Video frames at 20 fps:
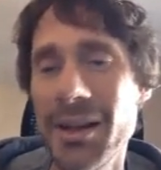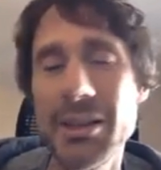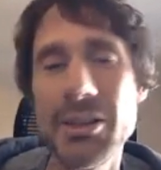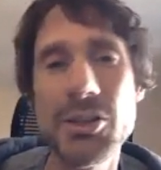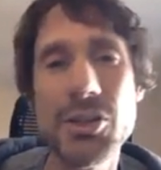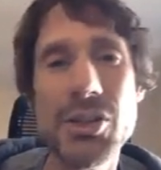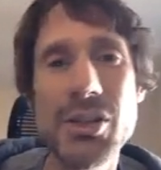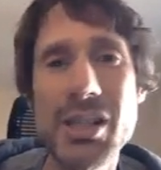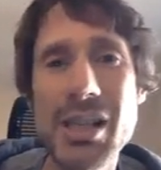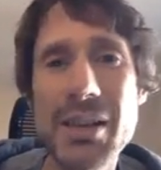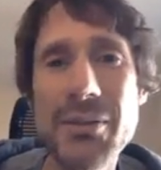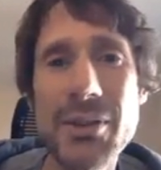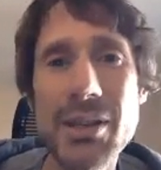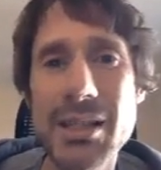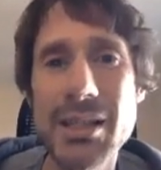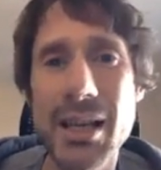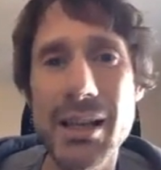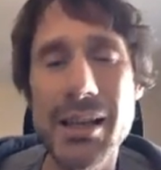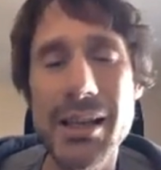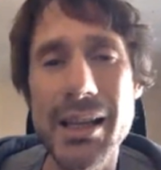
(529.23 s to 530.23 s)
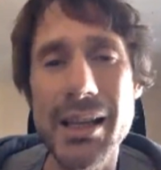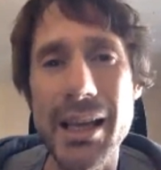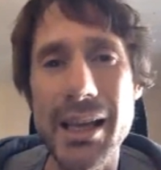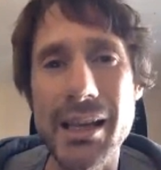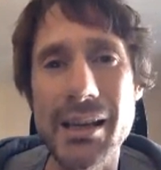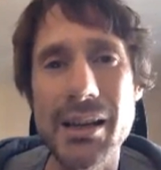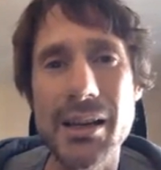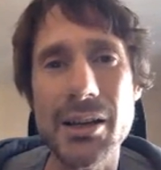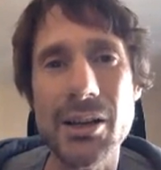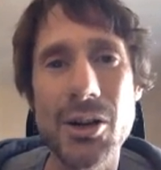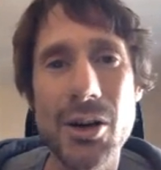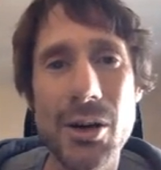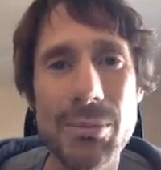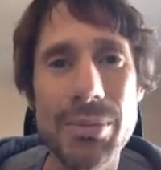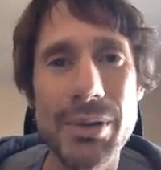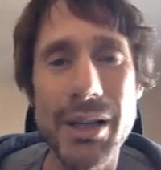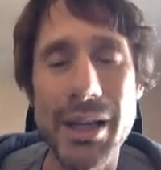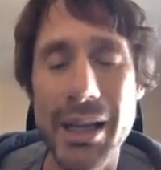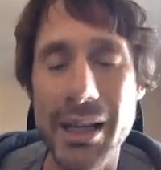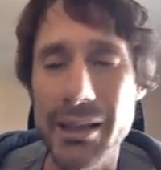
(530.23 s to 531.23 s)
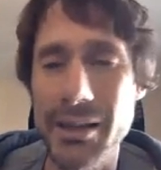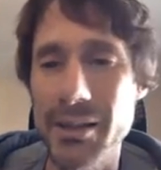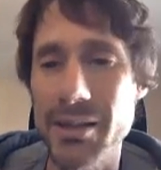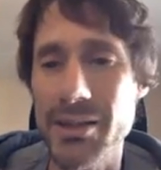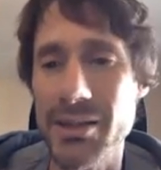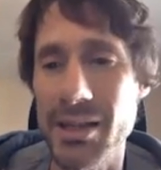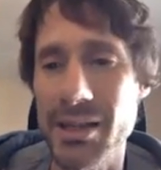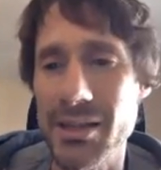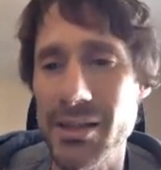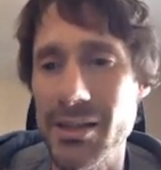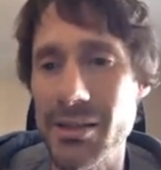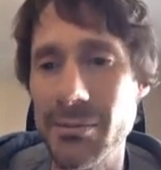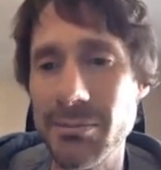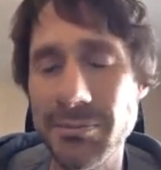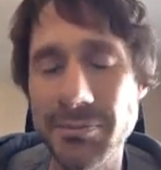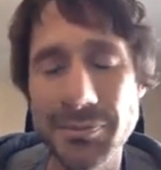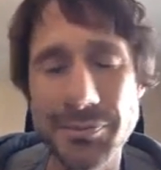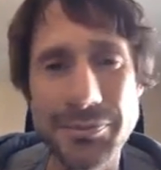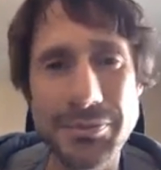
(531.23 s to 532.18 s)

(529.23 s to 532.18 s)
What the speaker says: You should never delegate a complicated system.